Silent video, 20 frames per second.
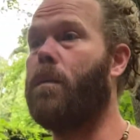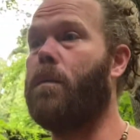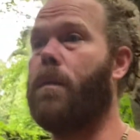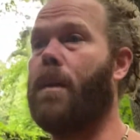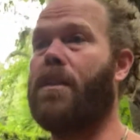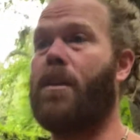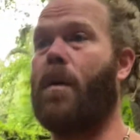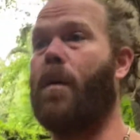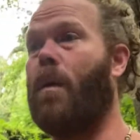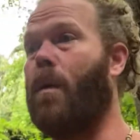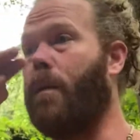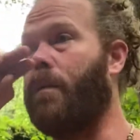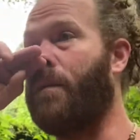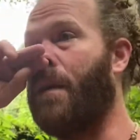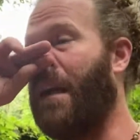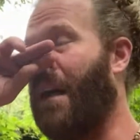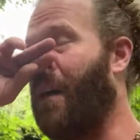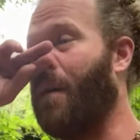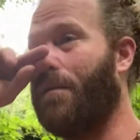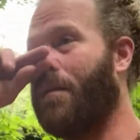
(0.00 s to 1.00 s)
let's go
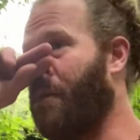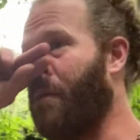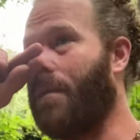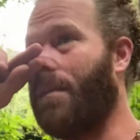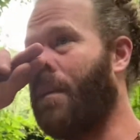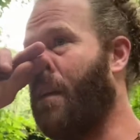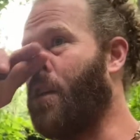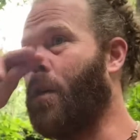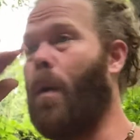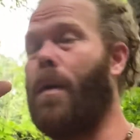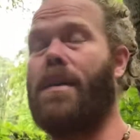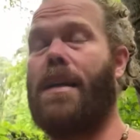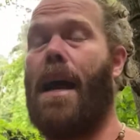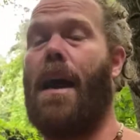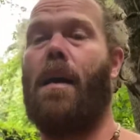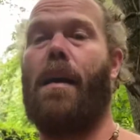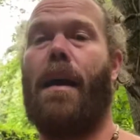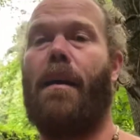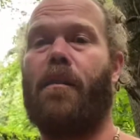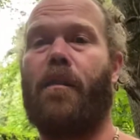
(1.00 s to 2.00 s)
into
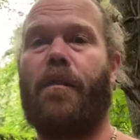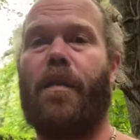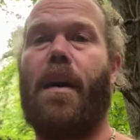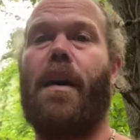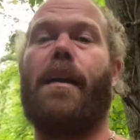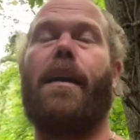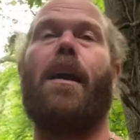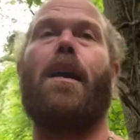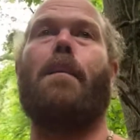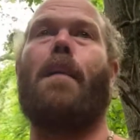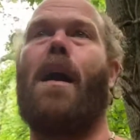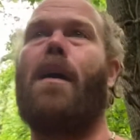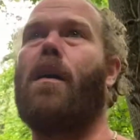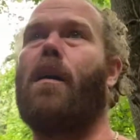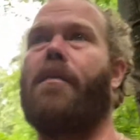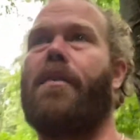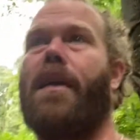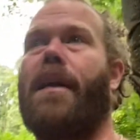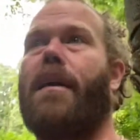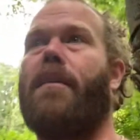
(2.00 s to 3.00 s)
town and have some fun, get your mind
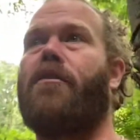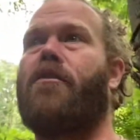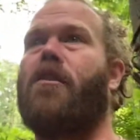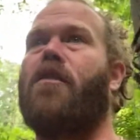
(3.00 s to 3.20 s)
off things.